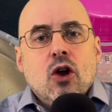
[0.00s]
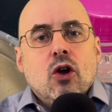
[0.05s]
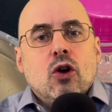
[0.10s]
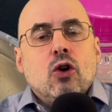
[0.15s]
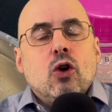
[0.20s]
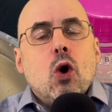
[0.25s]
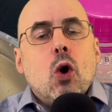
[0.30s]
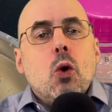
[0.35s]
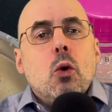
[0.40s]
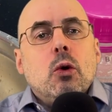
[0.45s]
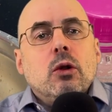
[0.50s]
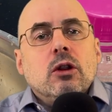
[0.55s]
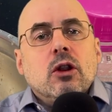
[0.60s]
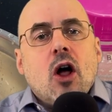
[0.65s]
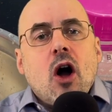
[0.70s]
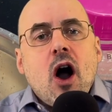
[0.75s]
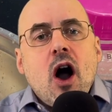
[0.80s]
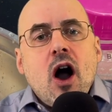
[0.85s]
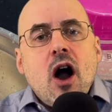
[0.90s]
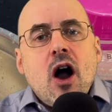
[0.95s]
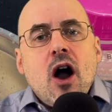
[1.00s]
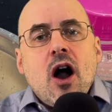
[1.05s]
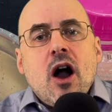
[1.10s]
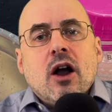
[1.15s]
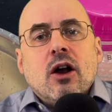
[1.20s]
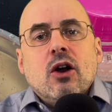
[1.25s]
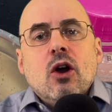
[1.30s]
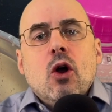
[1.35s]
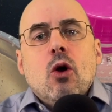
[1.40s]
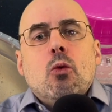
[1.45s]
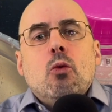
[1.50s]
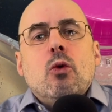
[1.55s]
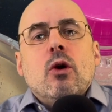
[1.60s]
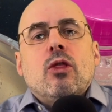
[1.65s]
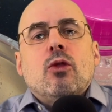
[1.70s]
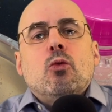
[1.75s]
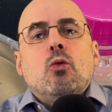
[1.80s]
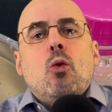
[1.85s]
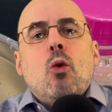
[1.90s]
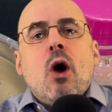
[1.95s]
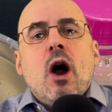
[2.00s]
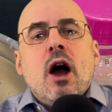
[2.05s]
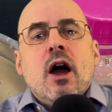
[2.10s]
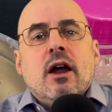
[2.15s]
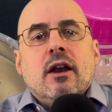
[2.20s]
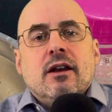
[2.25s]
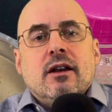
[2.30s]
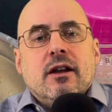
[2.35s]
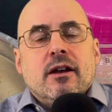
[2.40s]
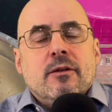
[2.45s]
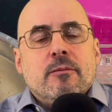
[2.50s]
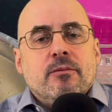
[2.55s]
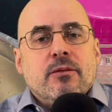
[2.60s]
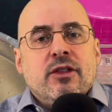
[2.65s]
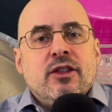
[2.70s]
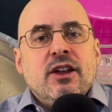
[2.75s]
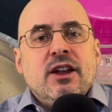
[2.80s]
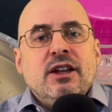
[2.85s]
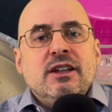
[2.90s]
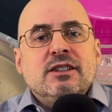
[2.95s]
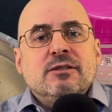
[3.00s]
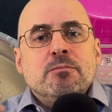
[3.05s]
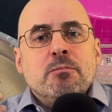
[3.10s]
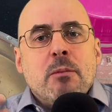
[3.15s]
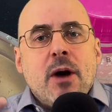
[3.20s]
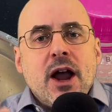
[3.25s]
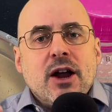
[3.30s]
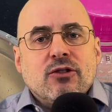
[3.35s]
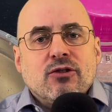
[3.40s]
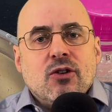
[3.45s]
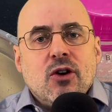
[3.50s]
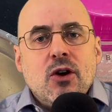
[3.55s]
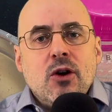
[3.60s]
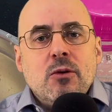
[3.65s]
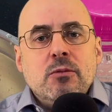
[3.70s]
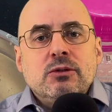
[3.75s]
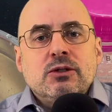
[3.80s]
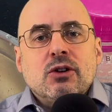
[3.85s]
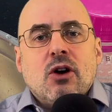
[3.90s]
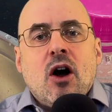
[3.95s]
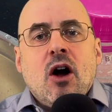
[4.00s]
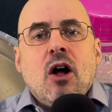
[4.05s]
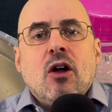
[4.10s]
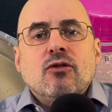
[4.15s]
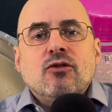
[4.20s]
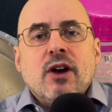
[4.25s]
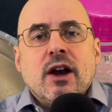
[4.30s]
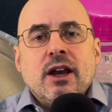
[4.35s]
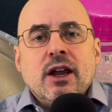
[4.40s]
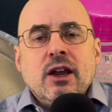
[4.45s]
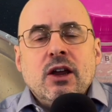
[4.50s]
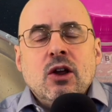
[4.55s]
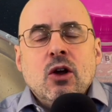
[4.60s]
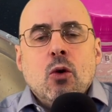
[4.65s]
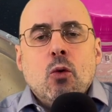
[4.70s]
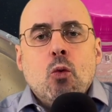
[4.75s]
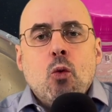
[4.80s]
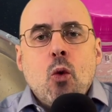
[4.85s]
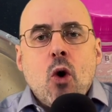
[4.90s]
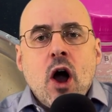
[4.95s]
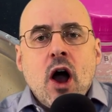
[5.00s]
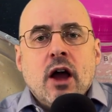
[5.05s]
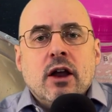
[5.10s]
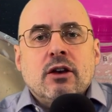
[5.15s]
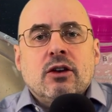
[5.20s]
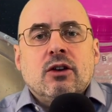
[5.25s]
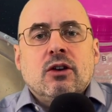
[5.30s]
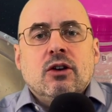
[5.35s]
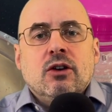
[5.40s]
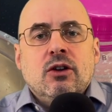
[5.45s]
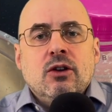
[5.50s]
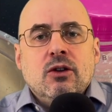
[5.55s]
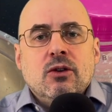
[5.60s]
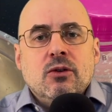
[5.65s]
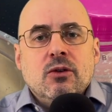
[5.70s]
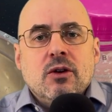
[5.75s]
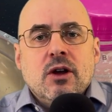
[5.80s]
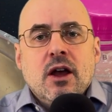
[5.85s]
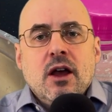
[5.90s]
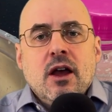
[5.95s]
go along with what these microbes already want to do.